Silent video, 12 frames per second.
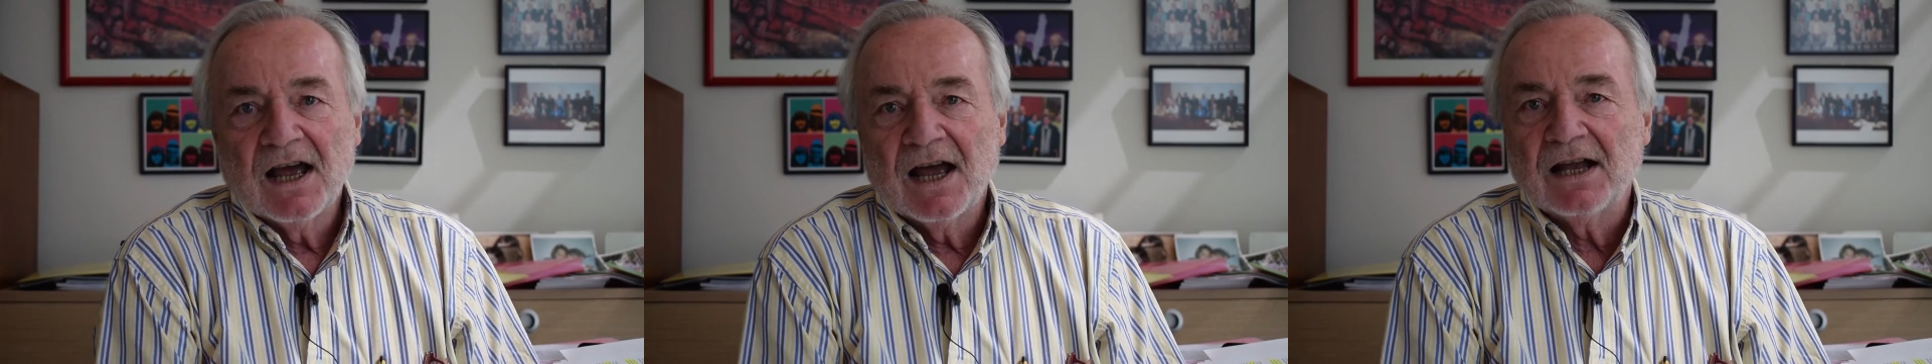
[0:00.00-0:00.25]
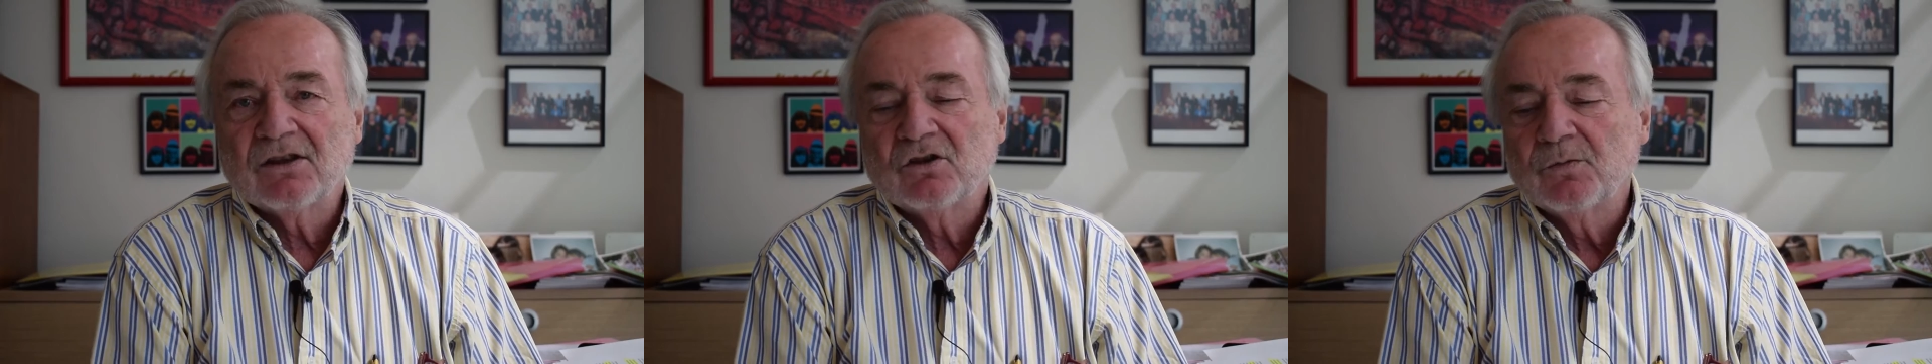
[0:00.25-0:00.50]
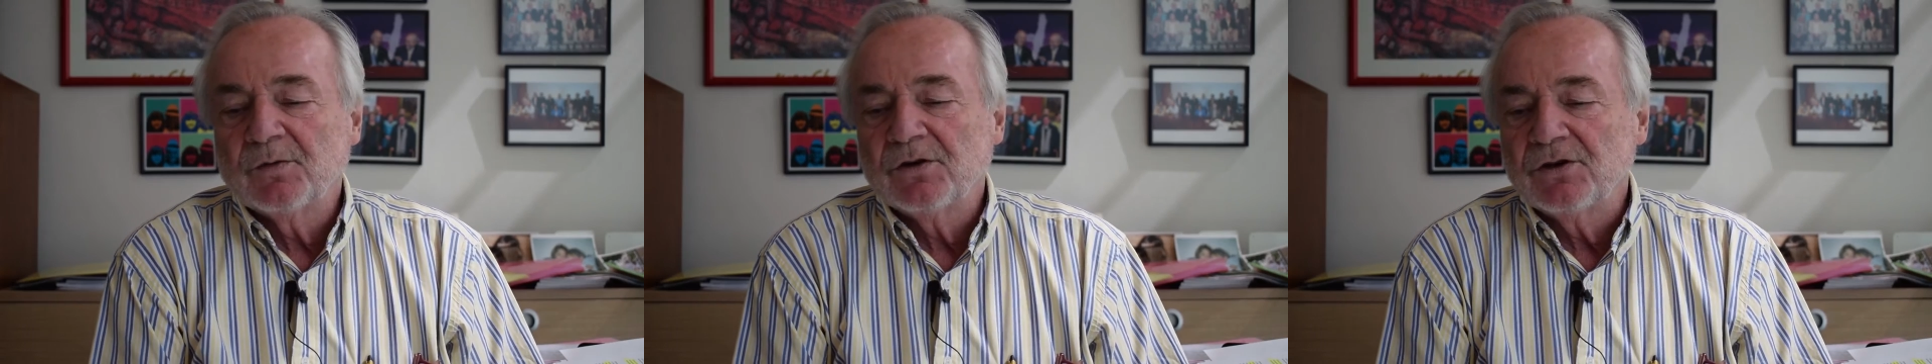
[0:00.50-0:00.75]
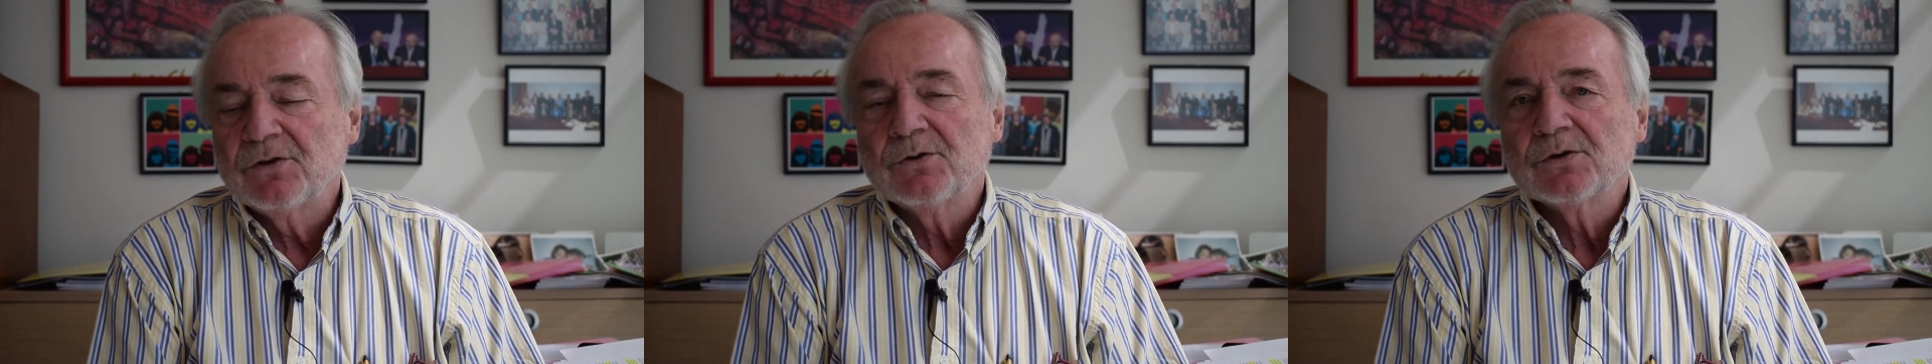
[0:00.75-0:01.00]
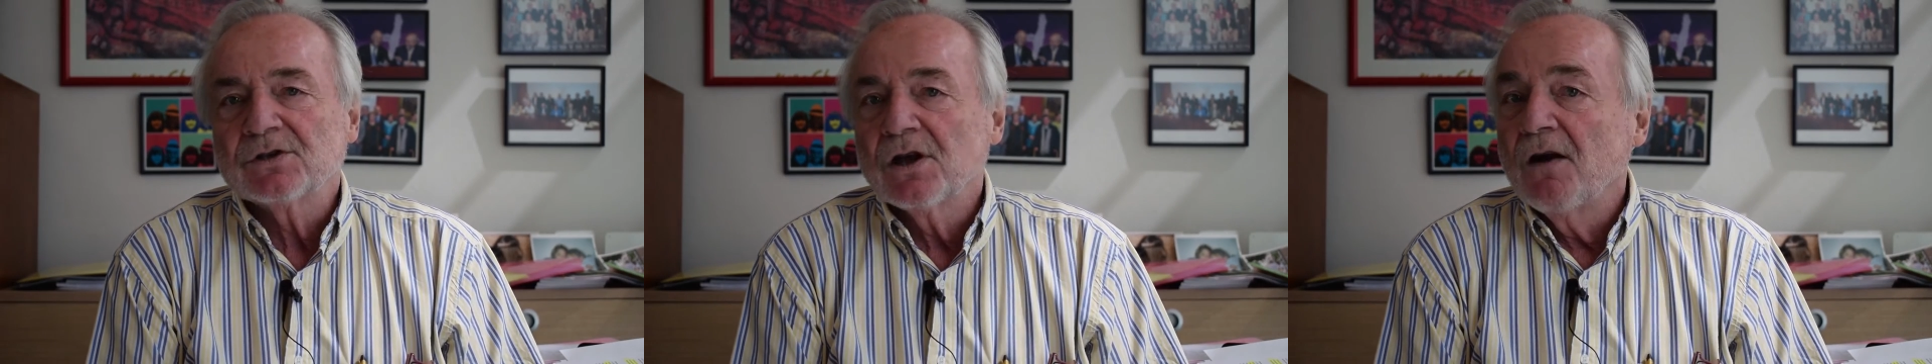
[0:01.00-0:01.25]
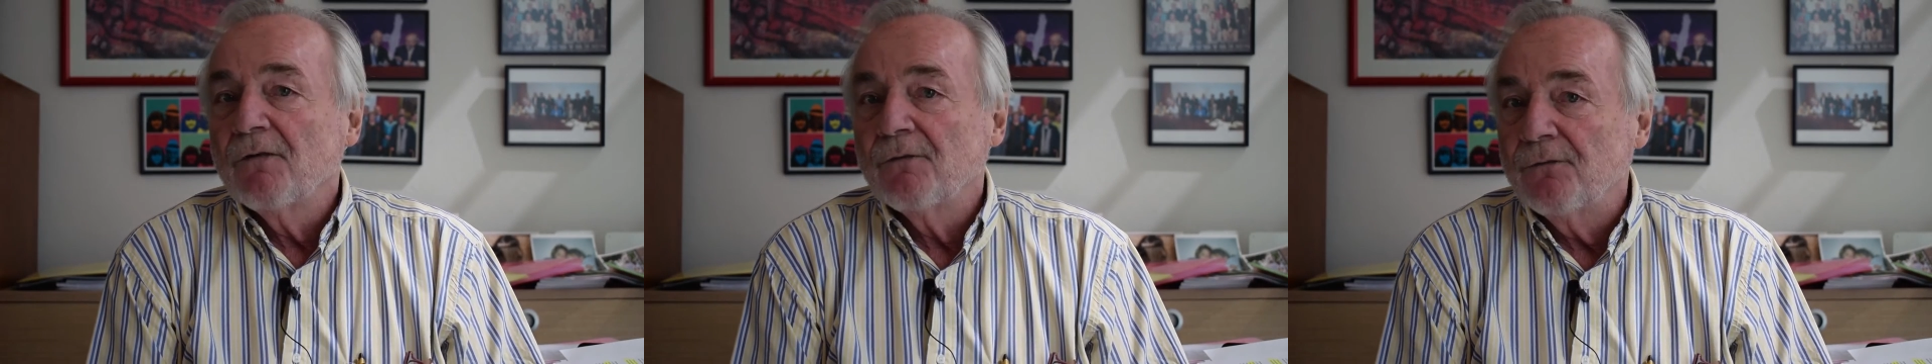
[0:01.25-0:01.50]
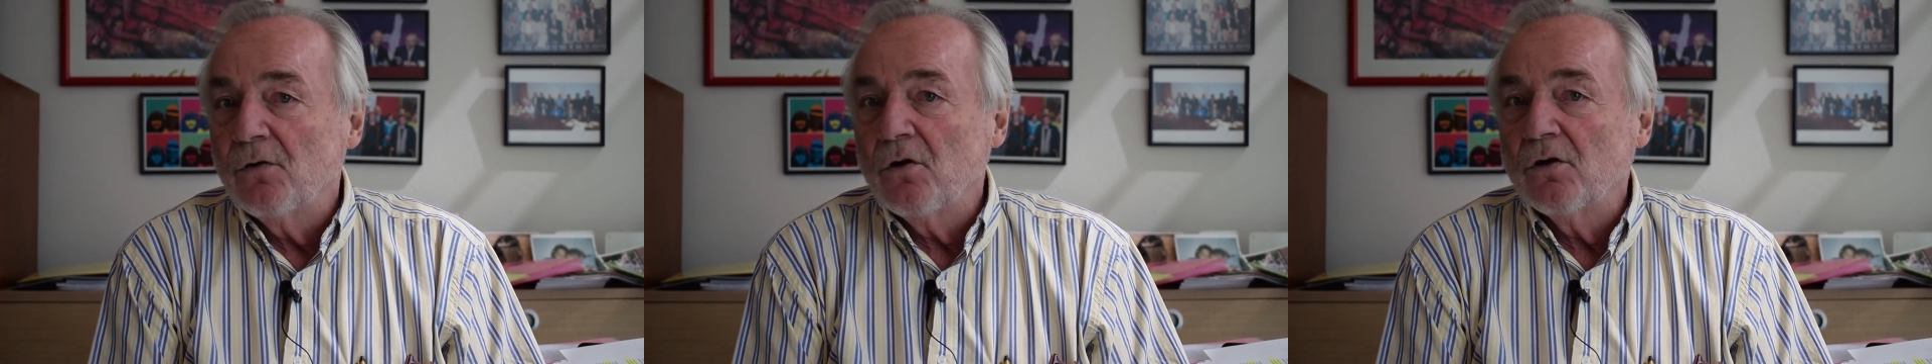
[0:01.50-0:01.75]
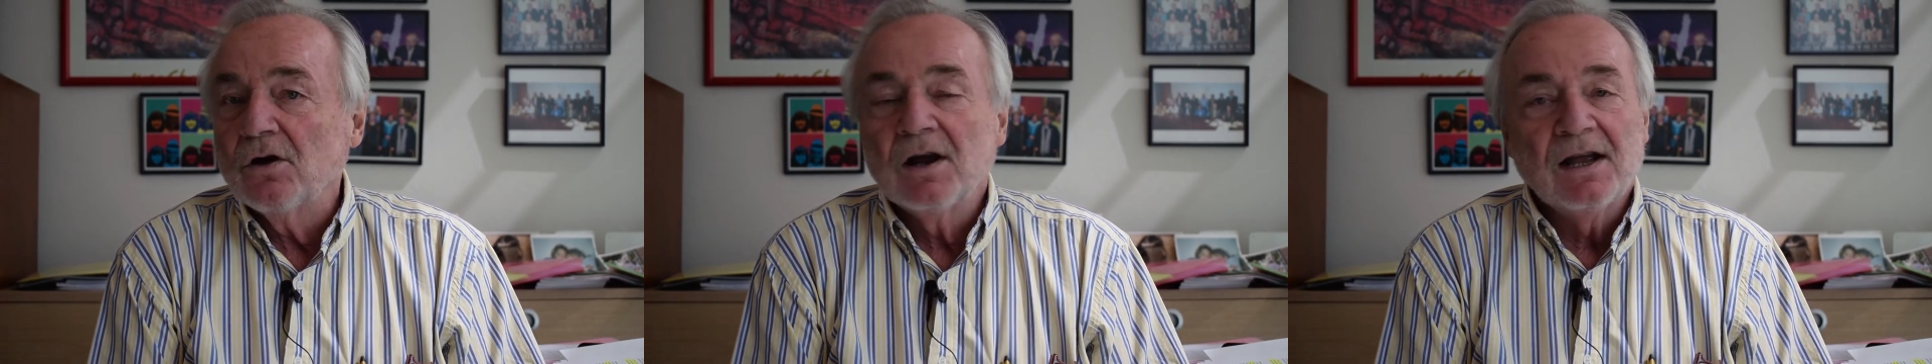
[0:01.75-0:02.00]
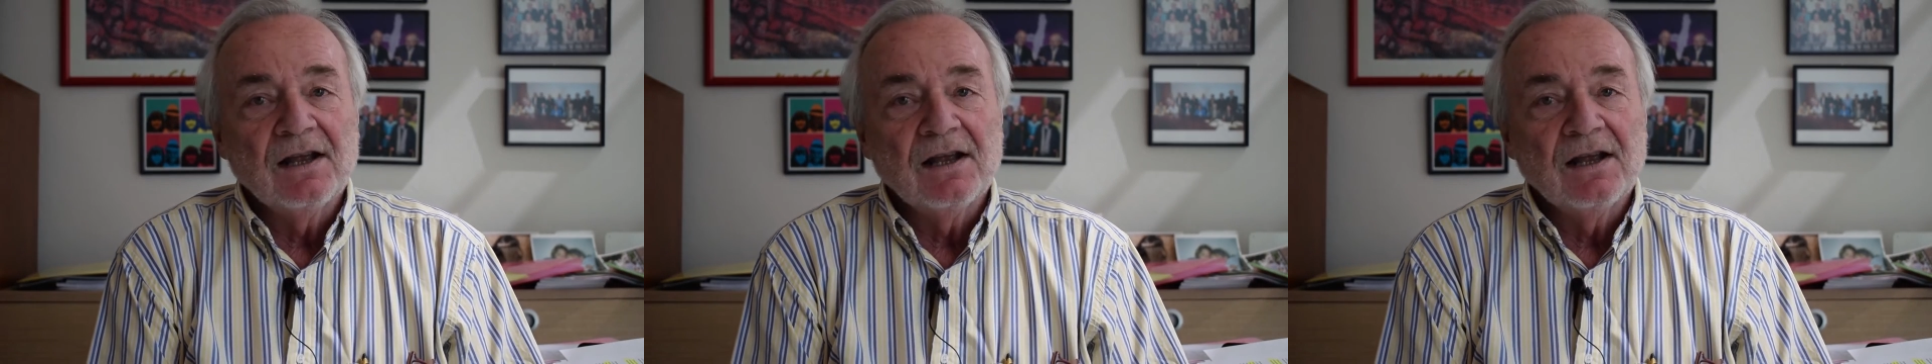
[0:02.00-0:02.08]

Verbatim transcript: had to produce four